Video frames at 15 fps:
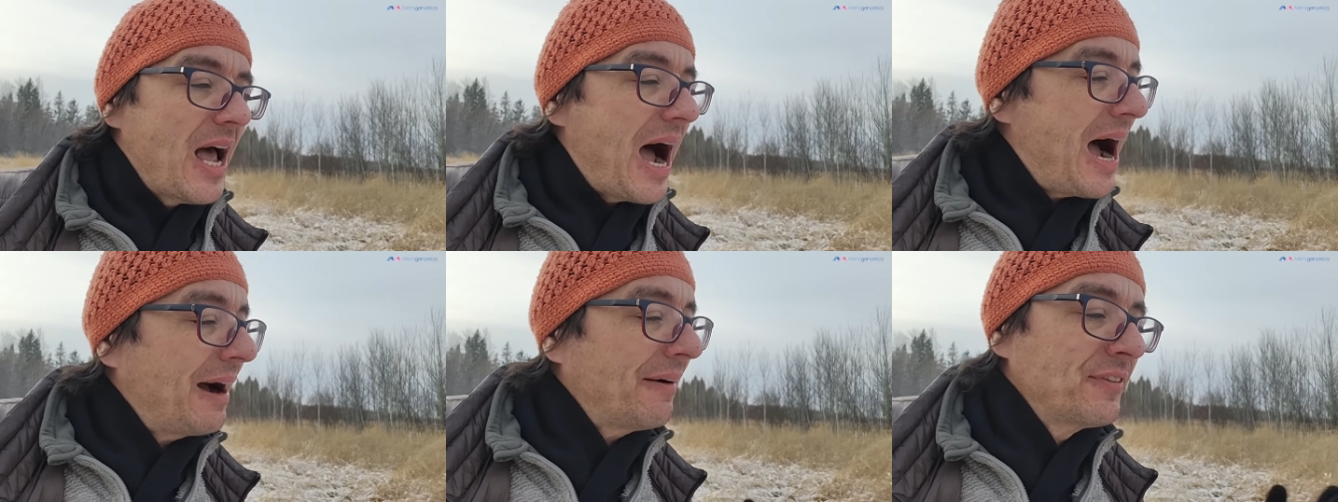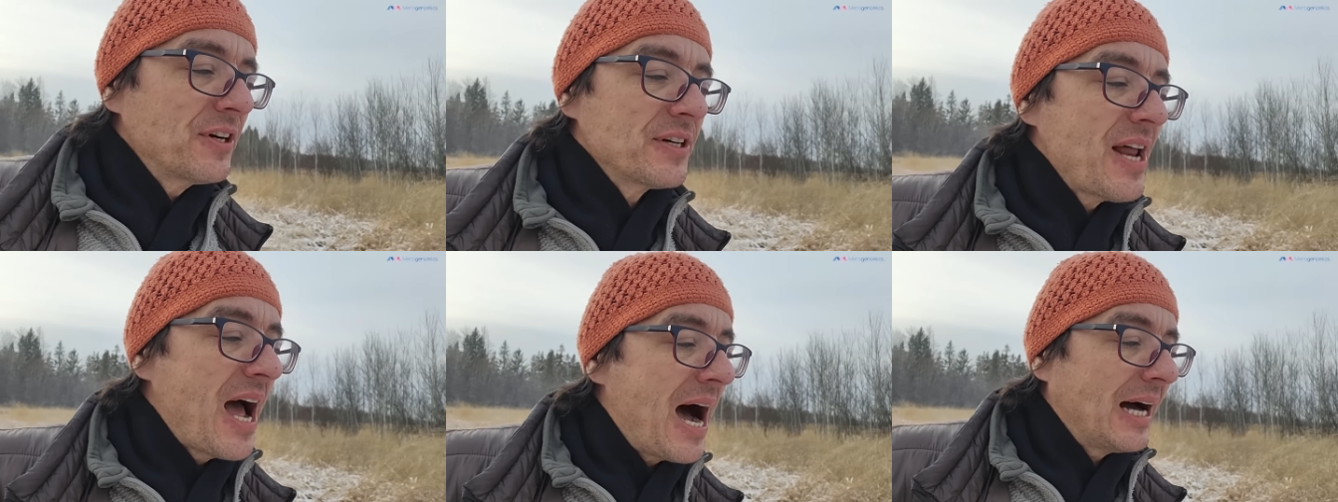
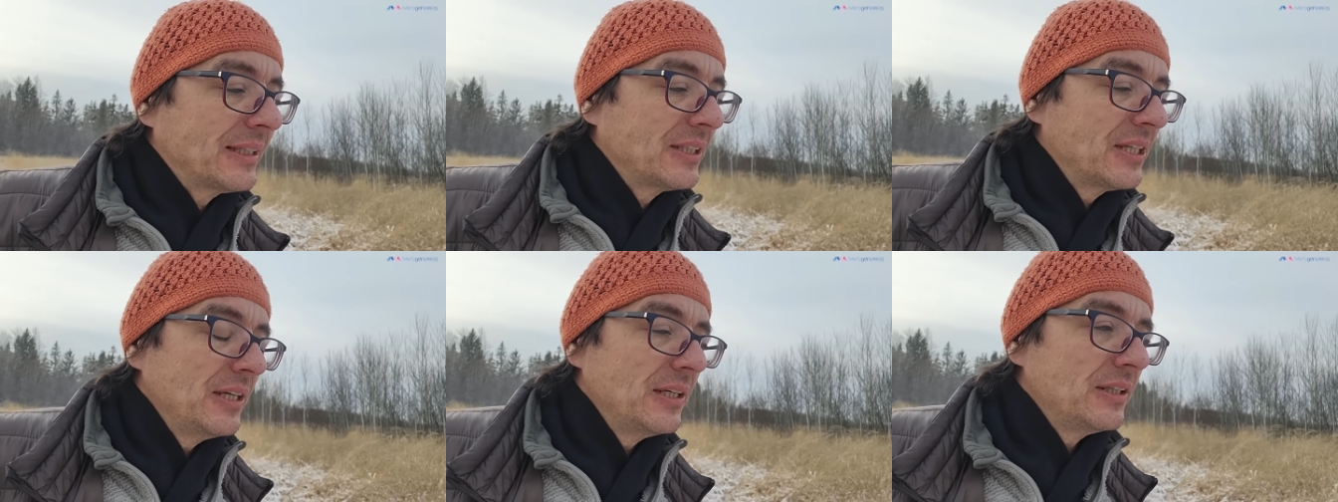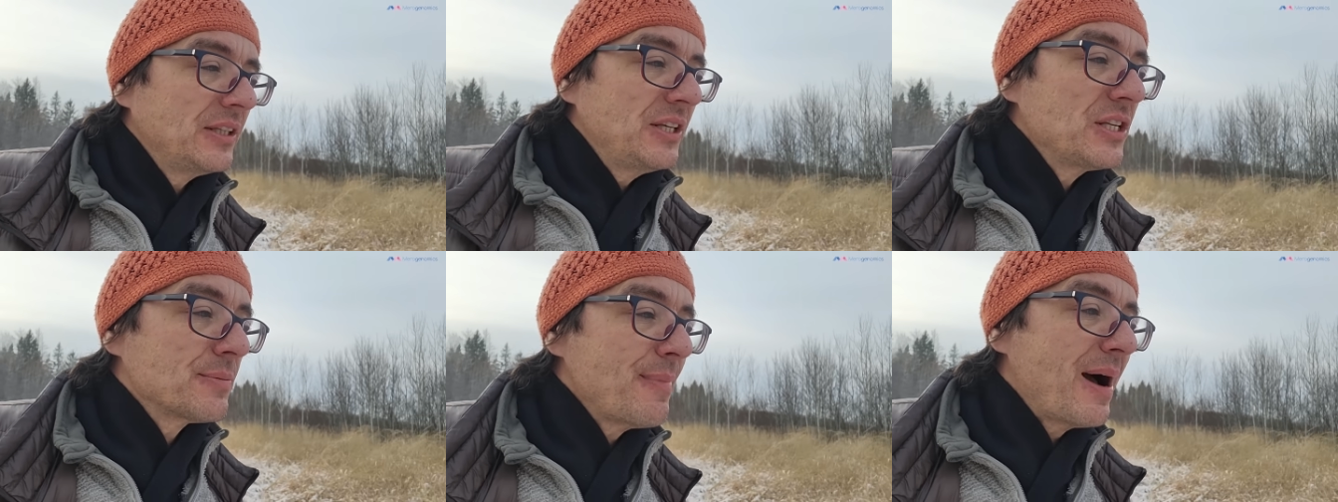after that,
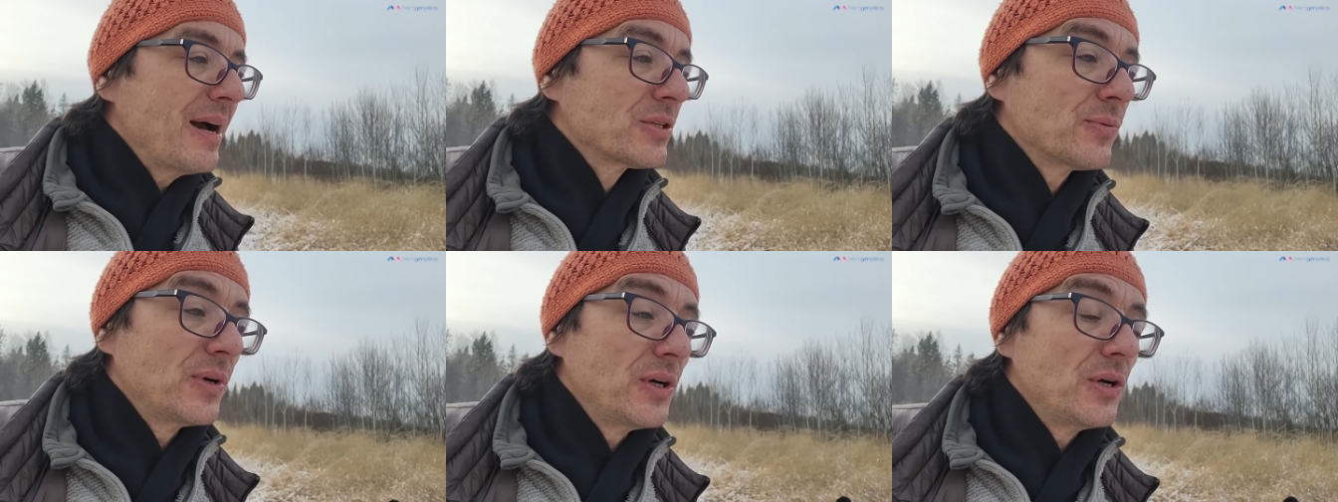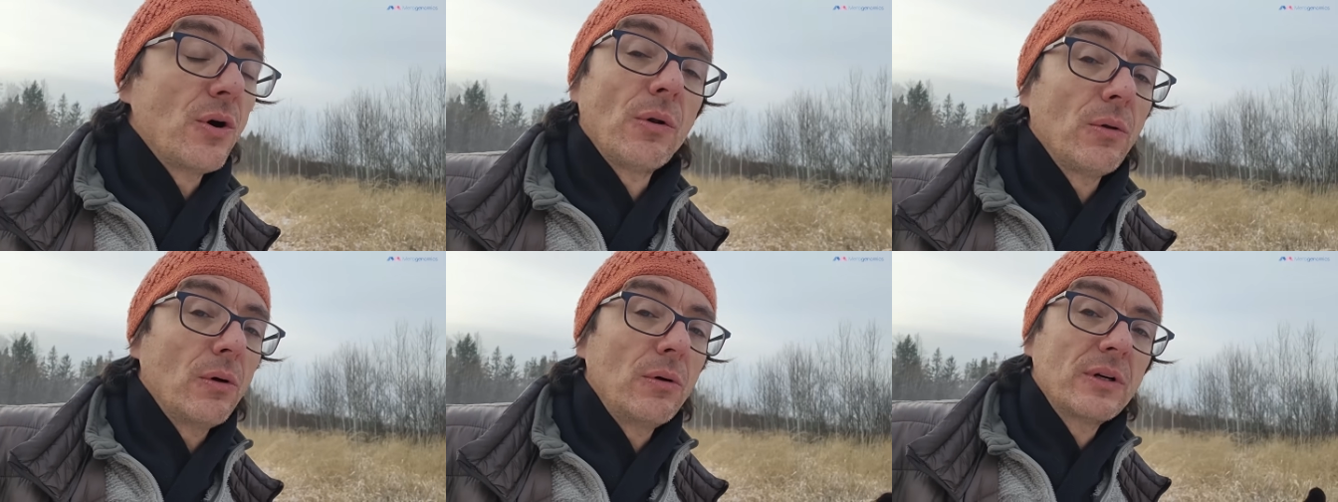these mice were
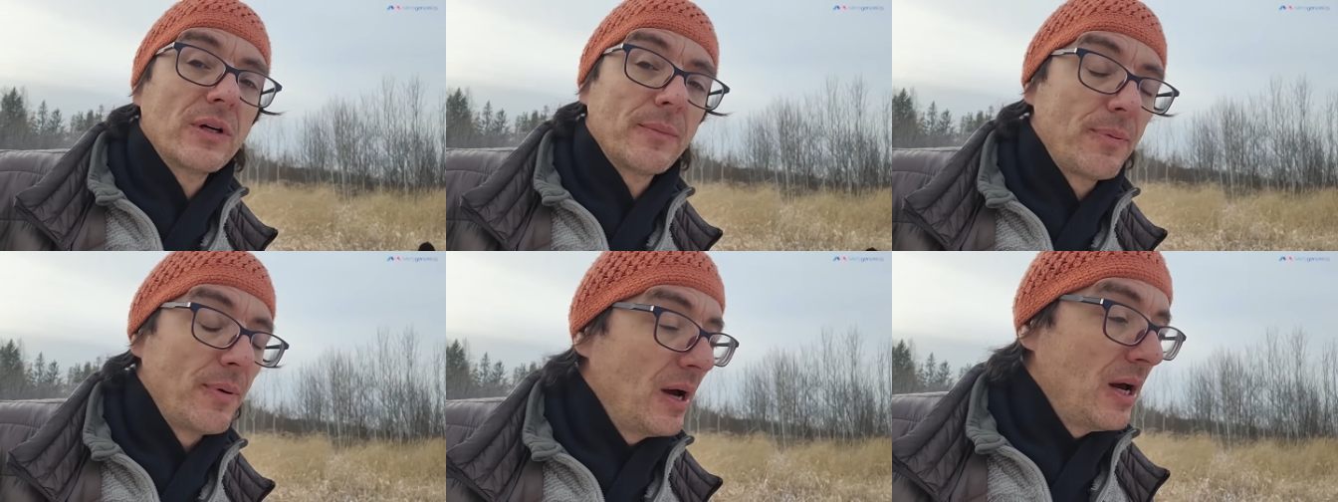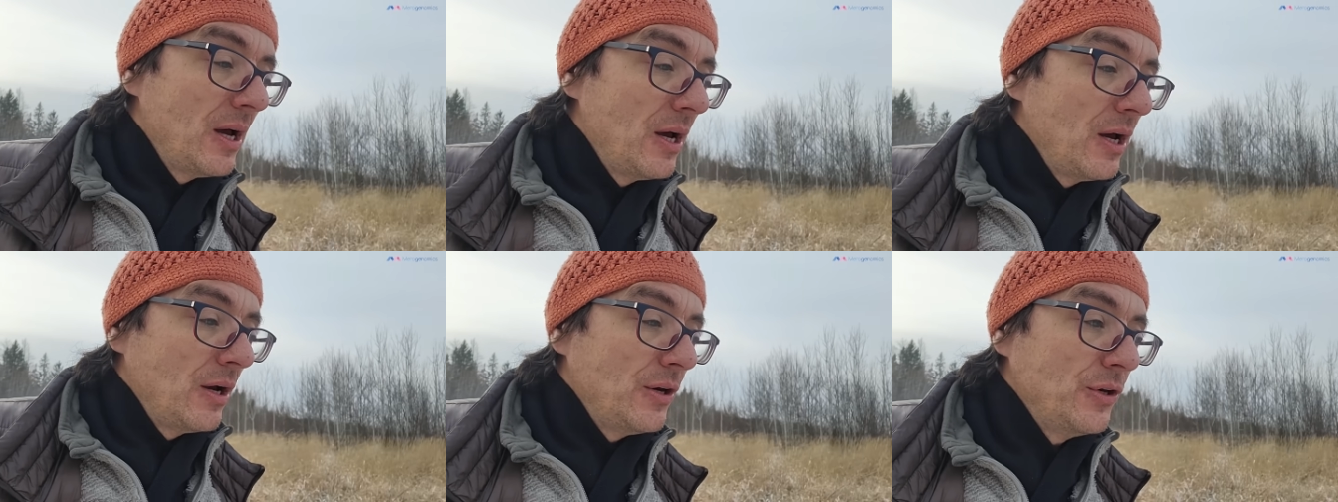no longer
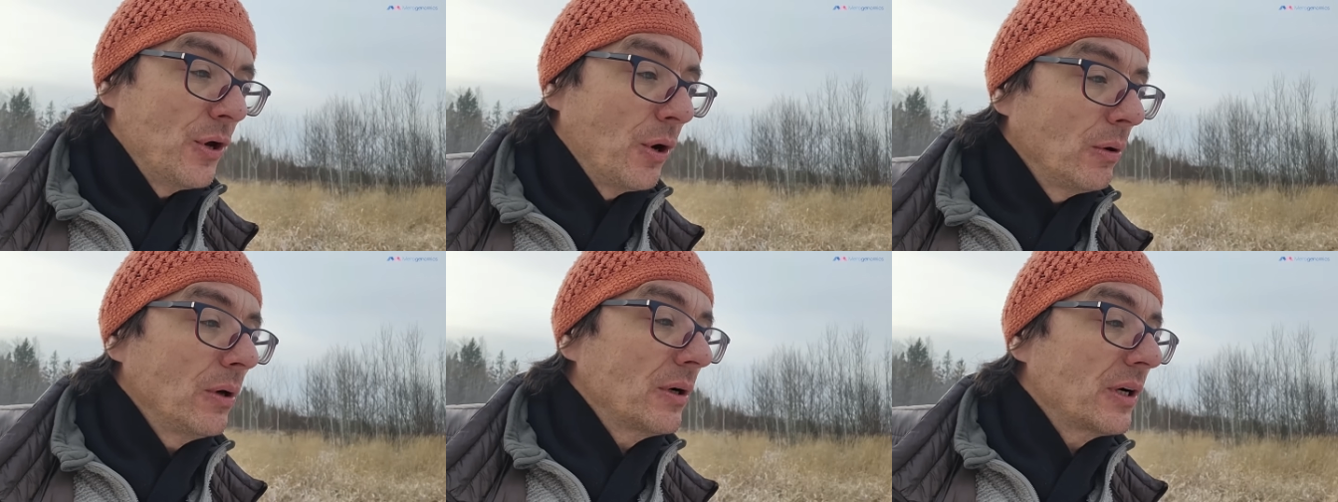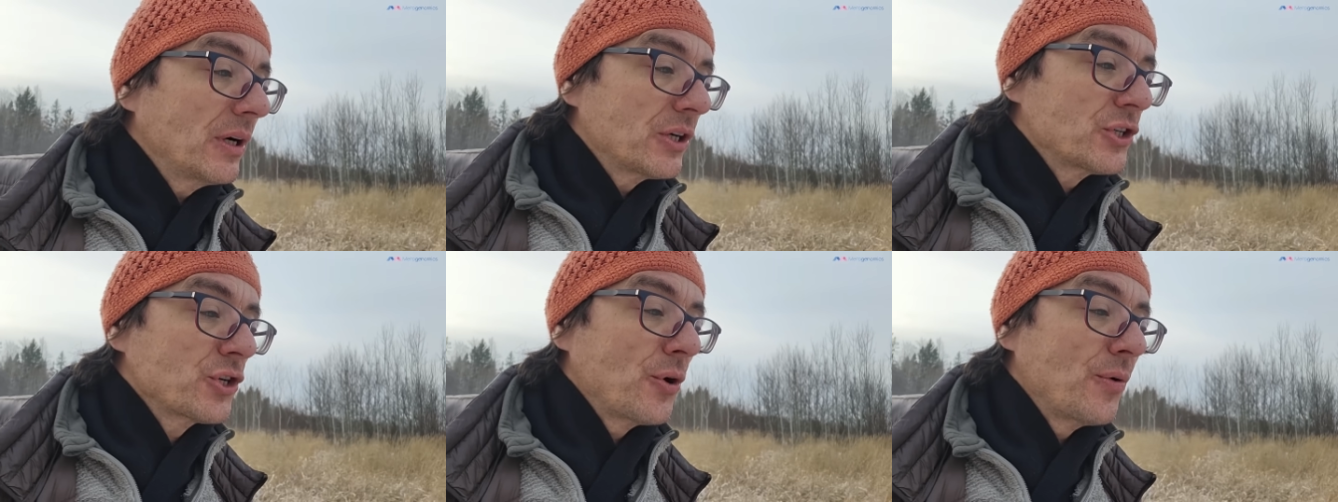no
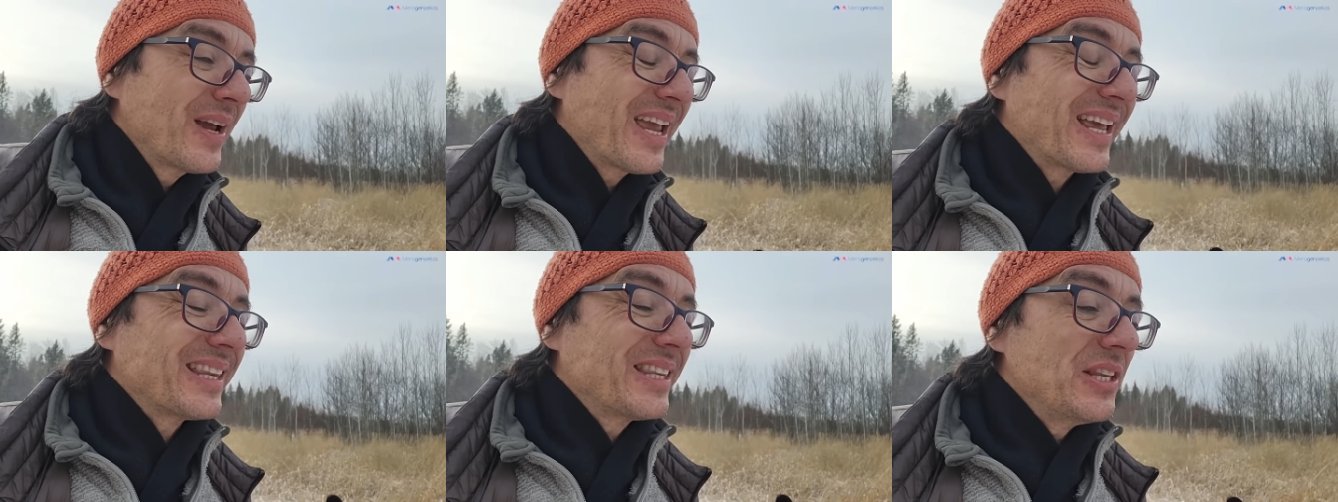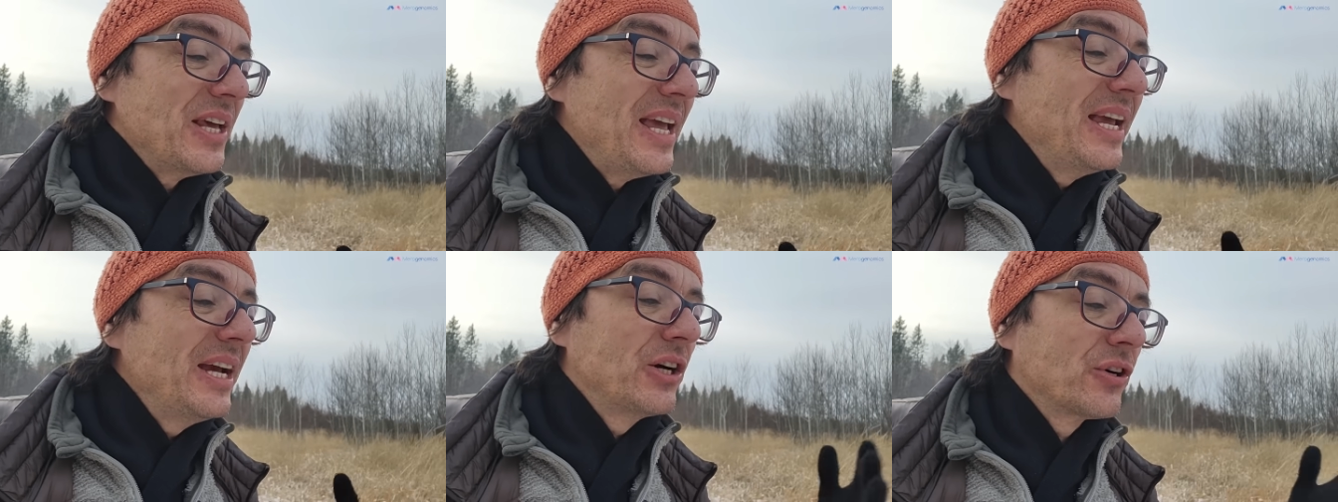longer showing
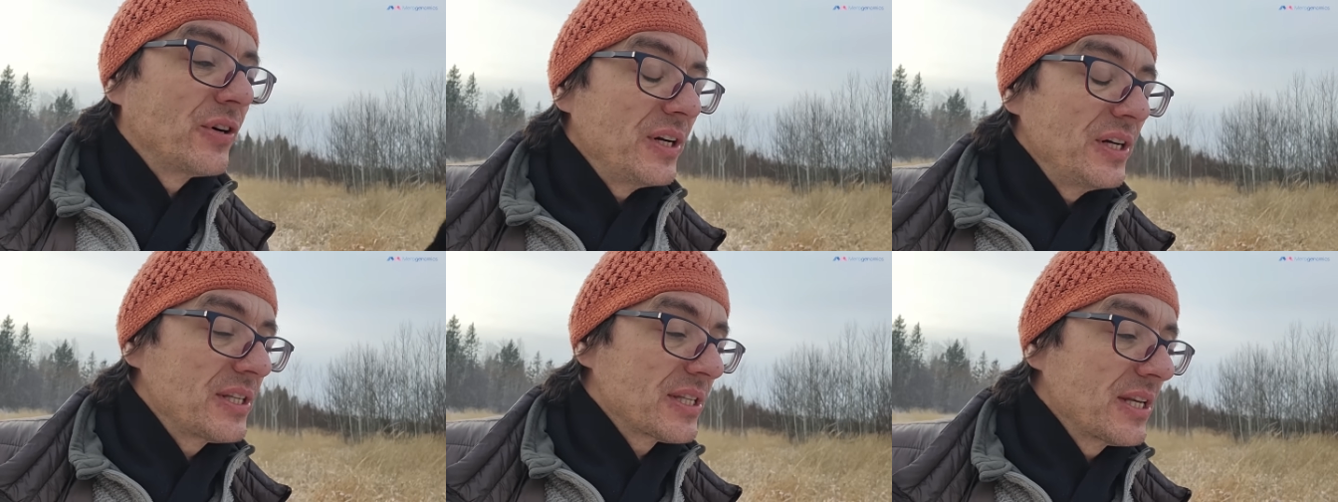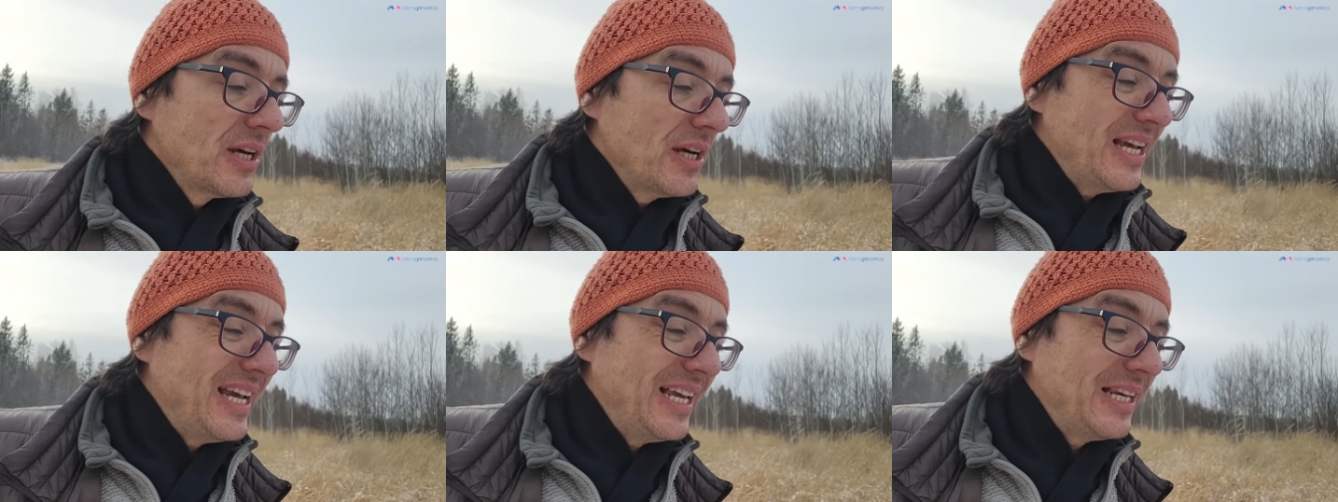increase
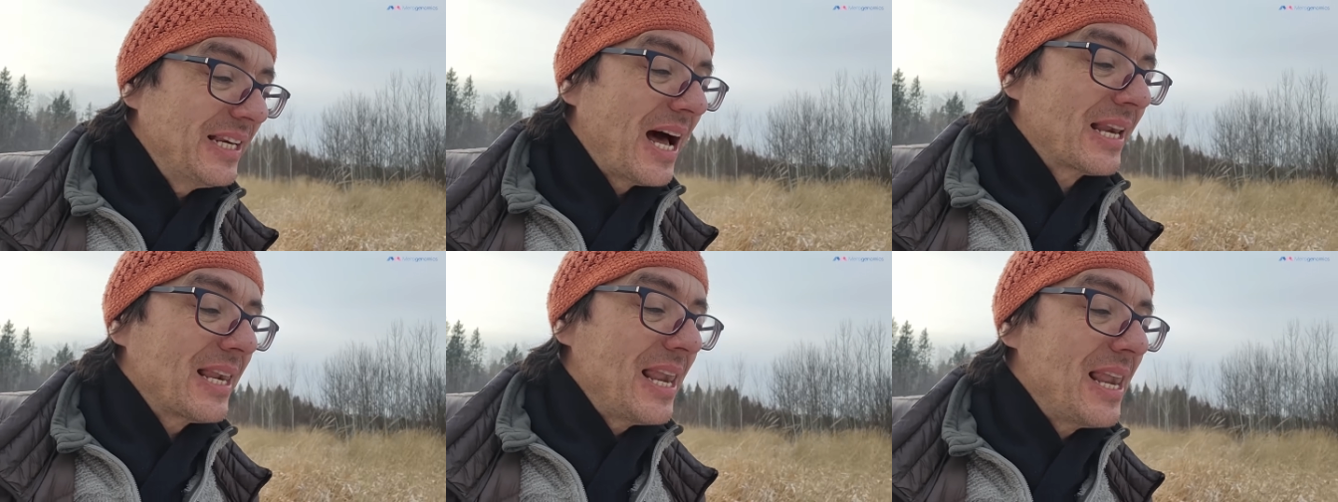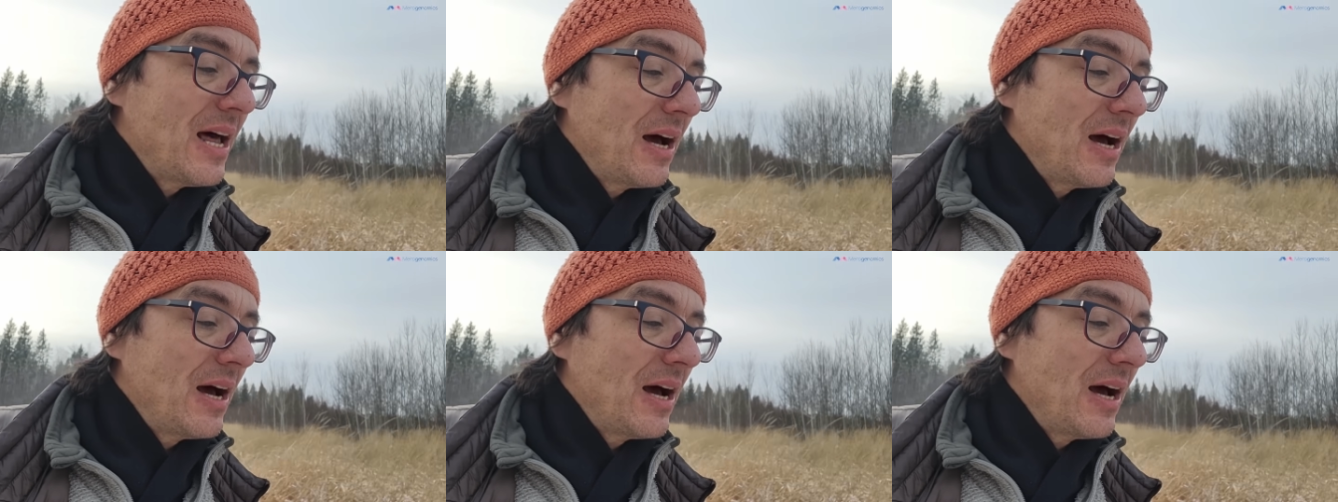in that